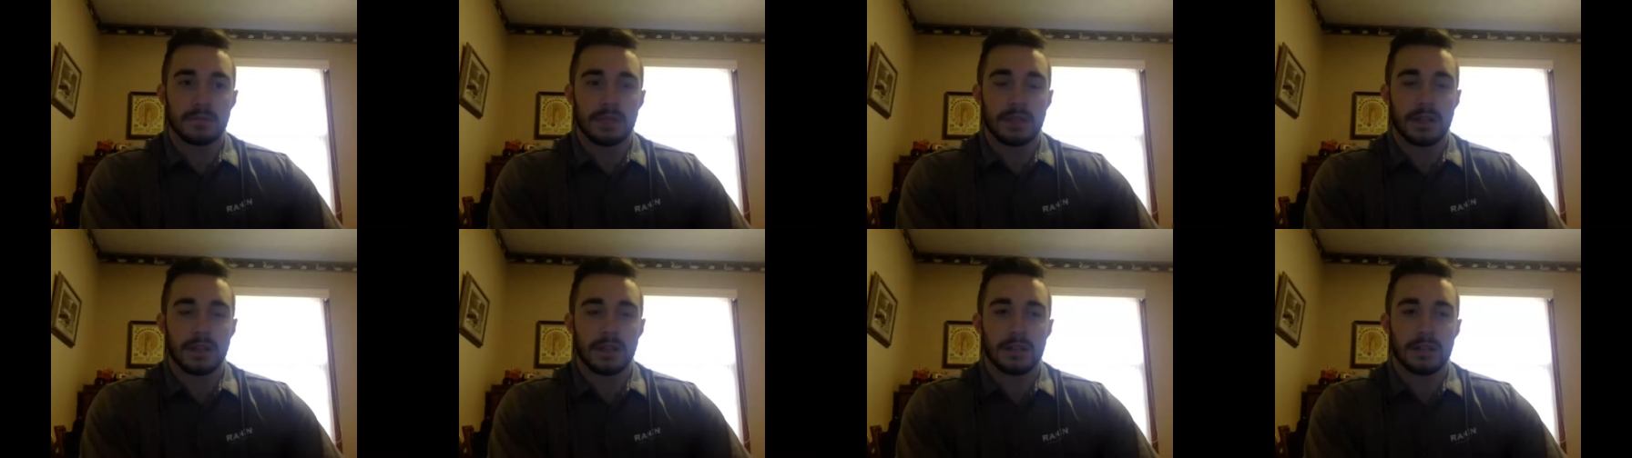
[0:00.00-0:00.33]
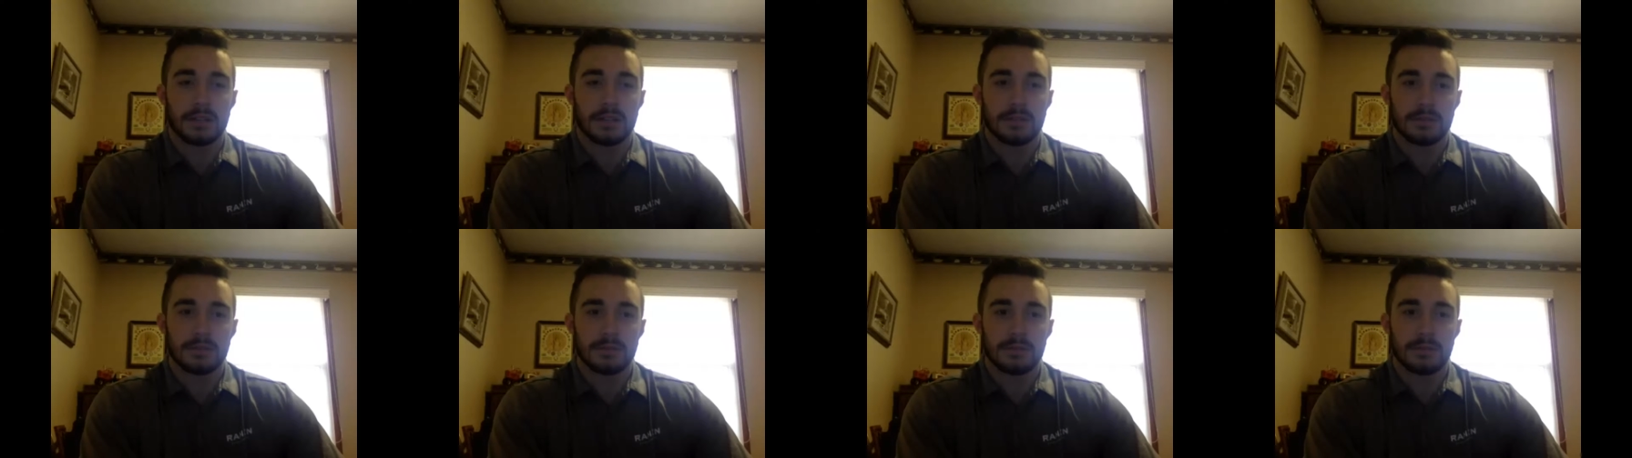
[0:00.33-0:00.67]
Uh,
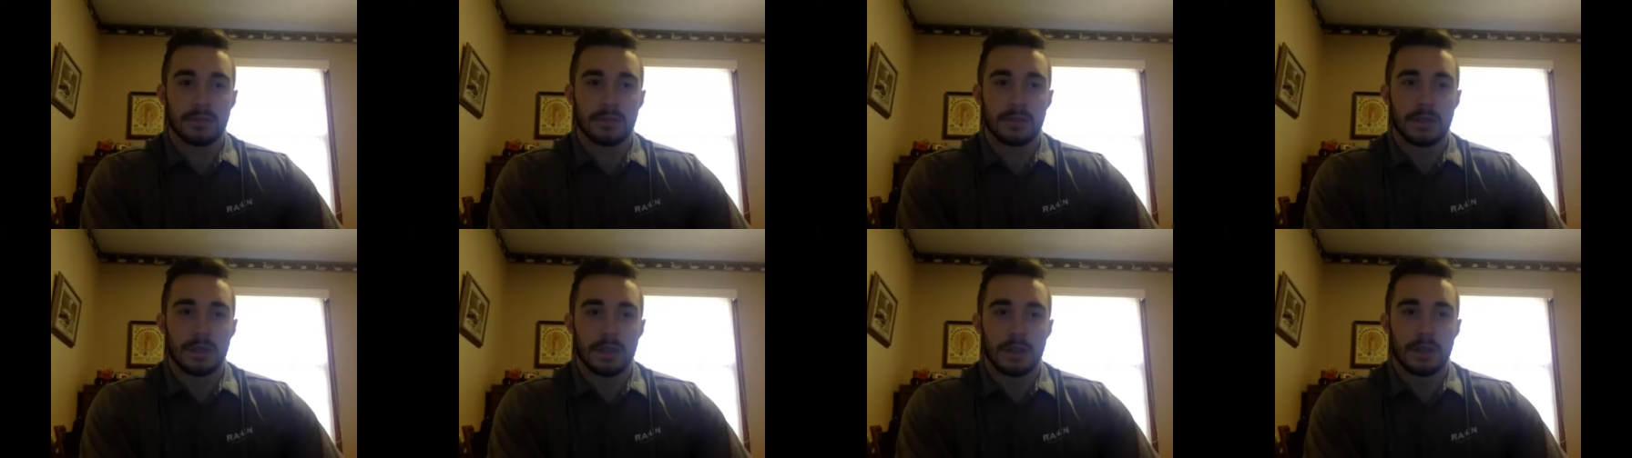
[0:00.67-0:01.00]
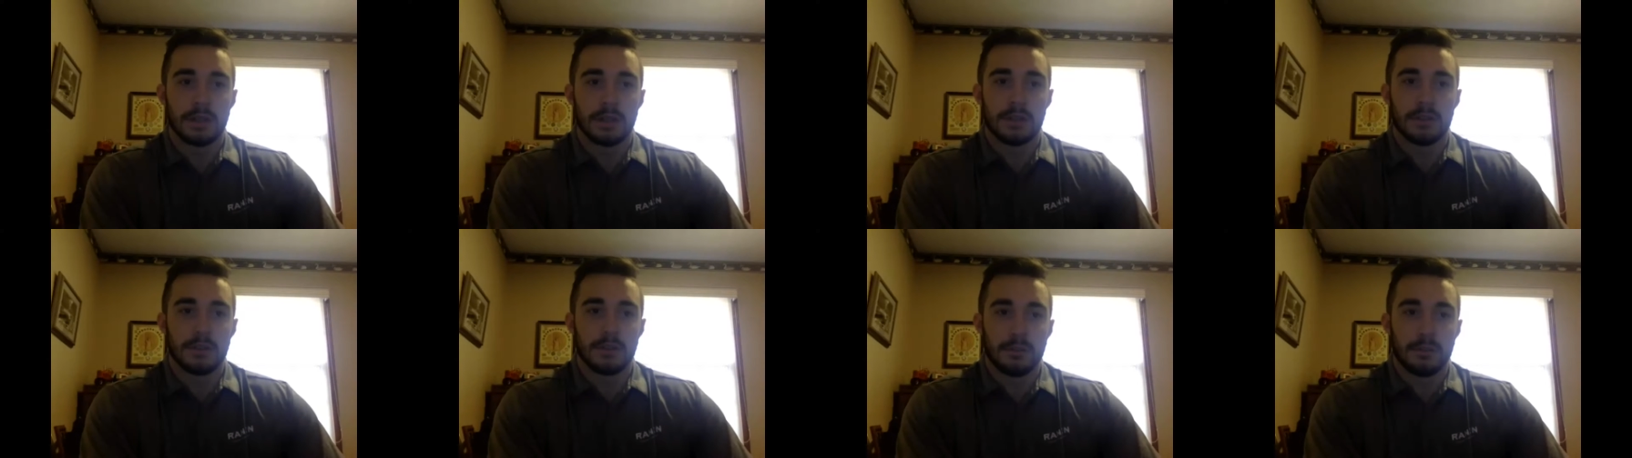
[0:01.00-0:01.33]

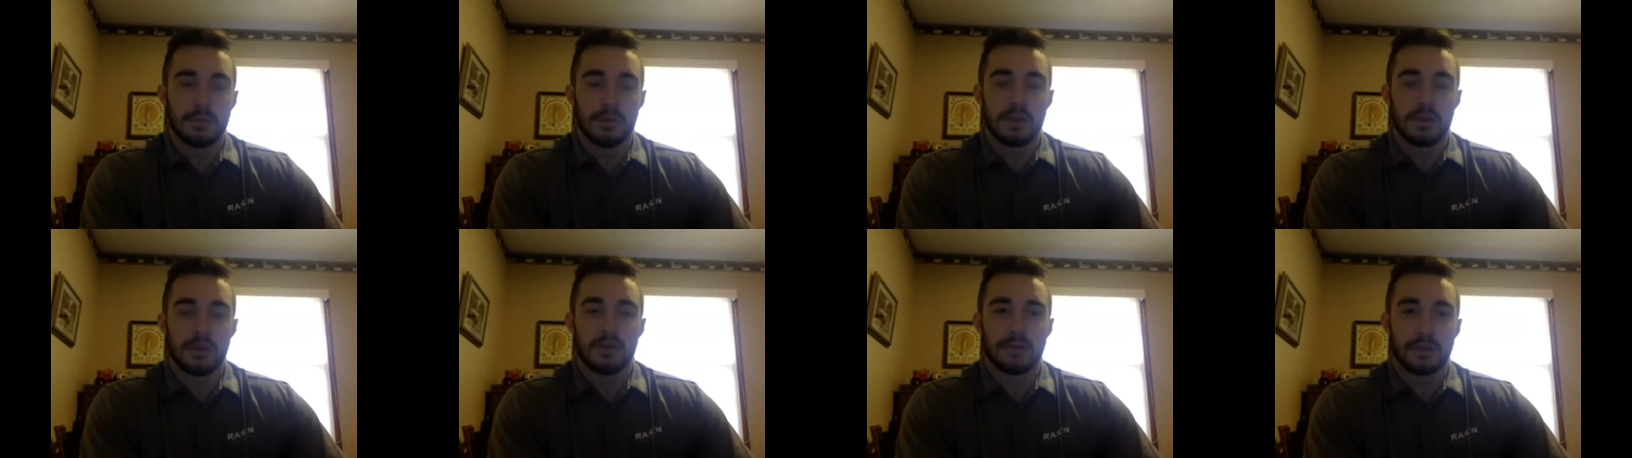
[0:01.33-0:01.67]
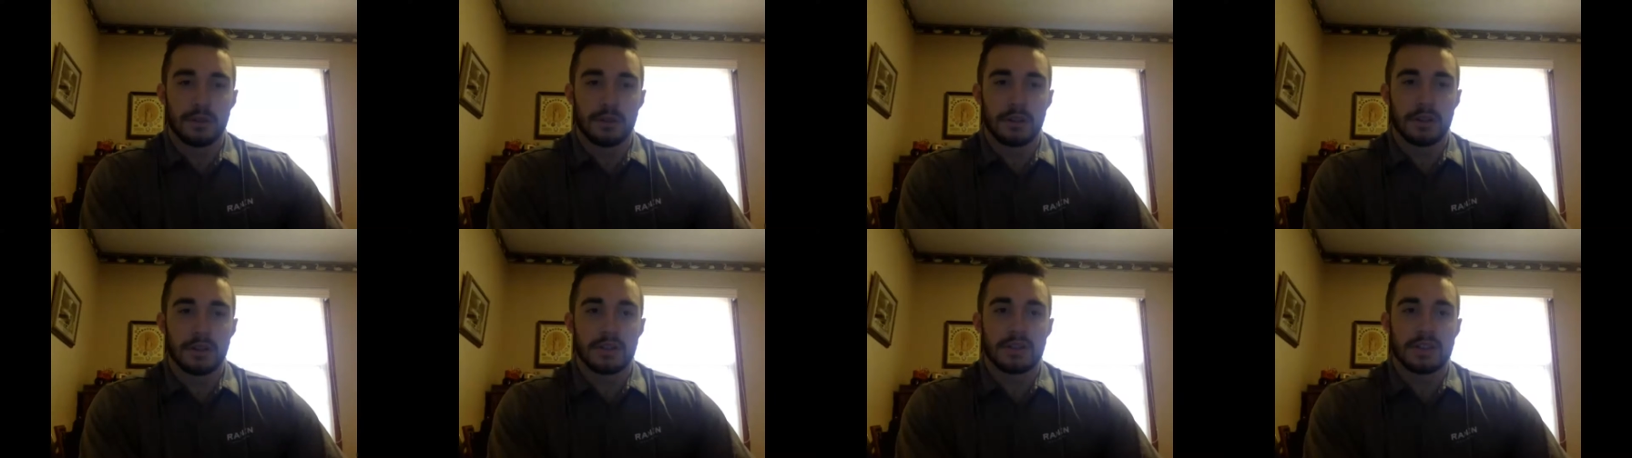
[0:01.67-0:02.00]
you're
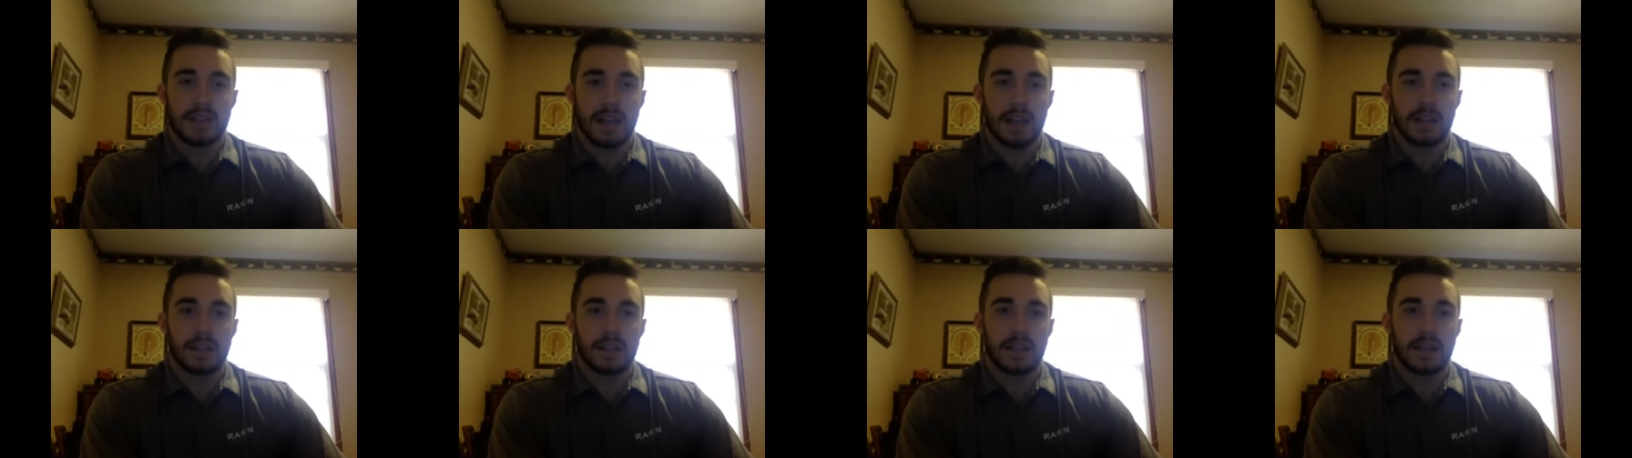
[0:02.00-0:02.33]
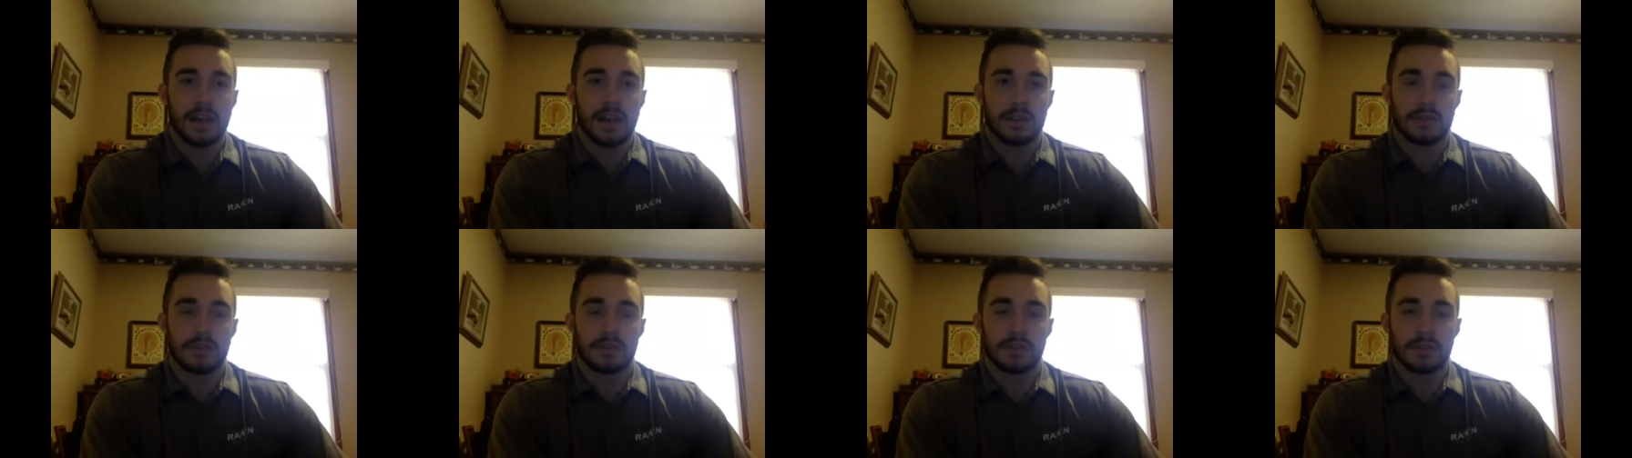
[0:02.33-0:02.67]
beautiful inside
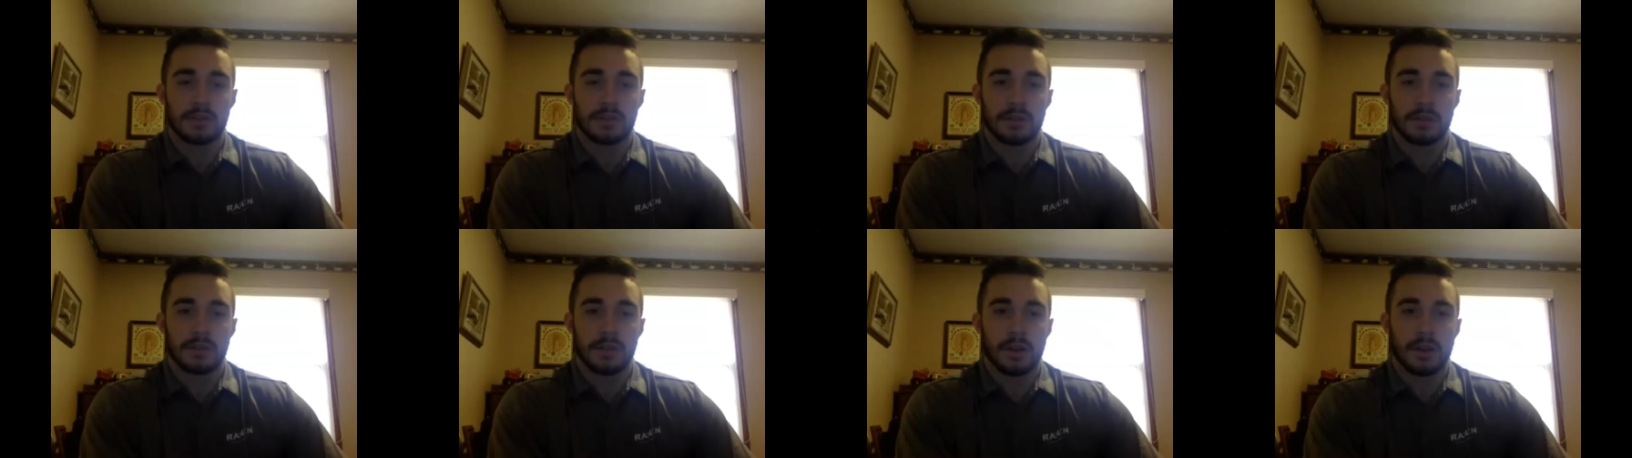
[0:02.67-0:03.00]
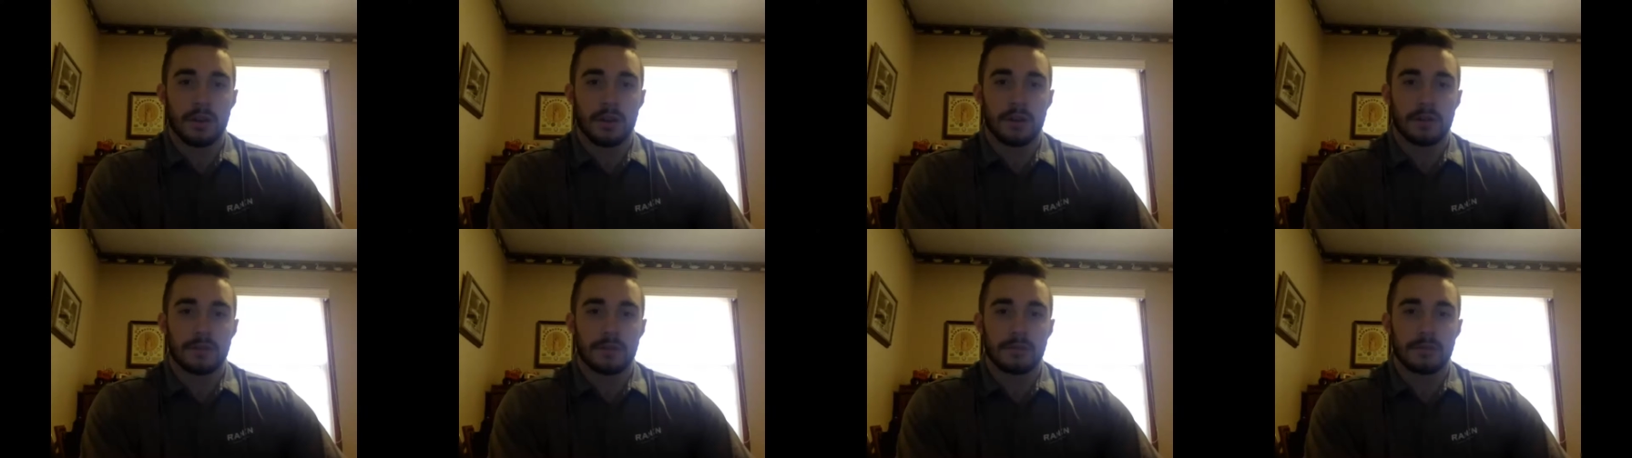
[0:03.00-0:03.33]
out. You truly
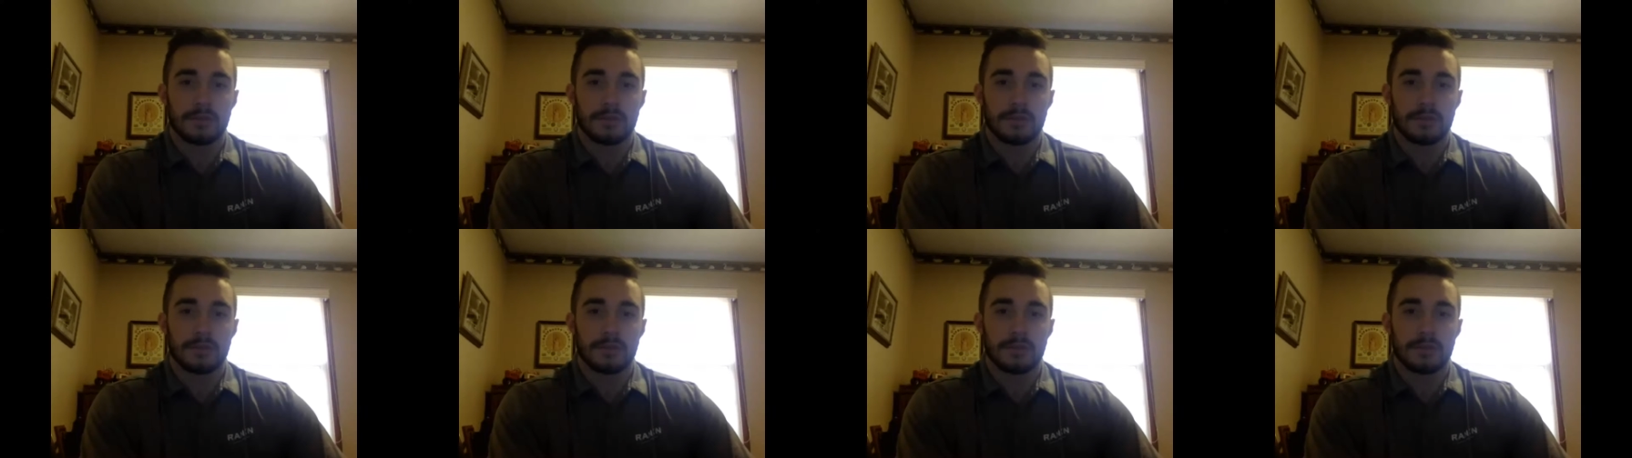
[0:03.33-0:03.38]
are.